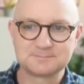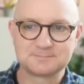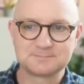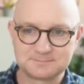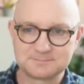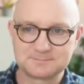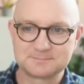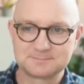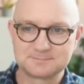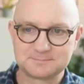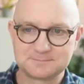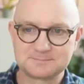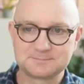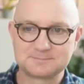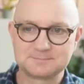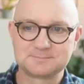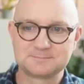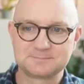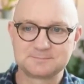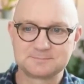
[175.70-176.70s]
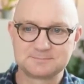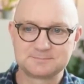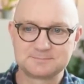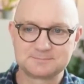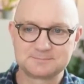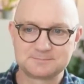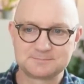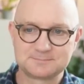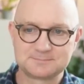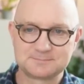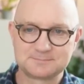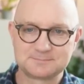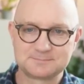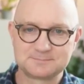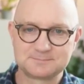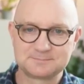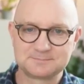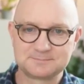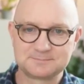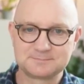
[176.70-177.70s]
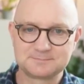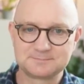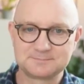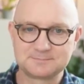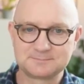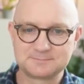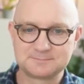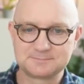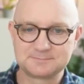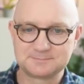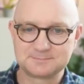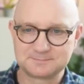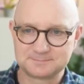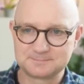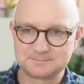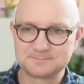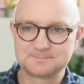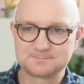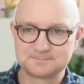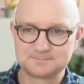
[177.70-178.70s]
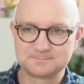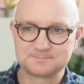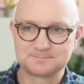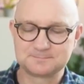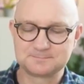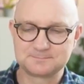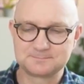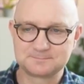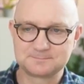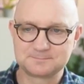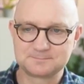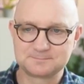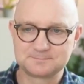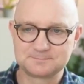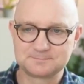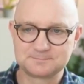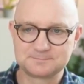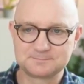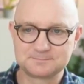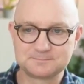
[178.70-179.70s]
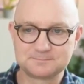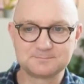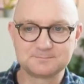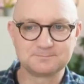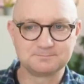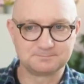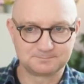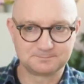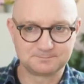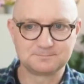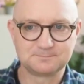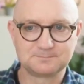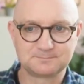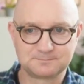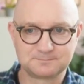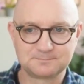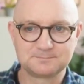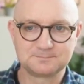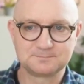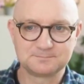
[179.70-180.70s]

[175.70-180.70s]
[no speech]